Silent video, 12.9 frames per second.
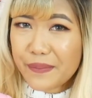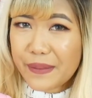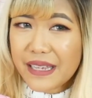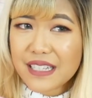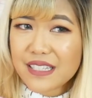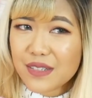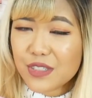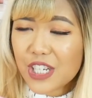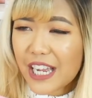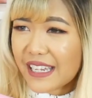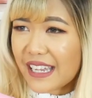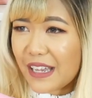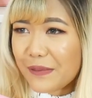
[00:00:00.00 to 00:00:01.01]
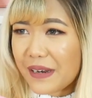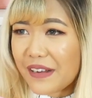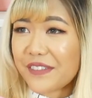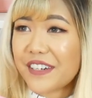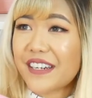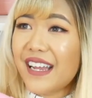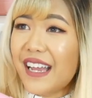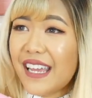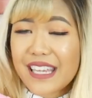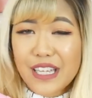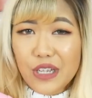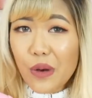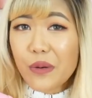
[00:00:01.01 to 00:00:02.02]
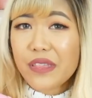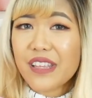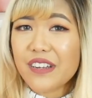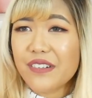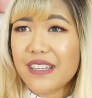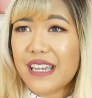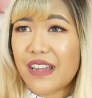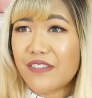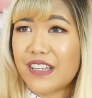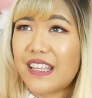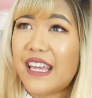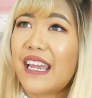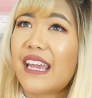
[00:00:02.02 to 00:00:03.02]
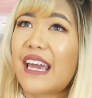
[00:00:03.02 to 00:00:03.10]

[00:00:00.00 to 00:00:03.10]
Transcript: a pink suit jacket, whatever, can go with literally everything.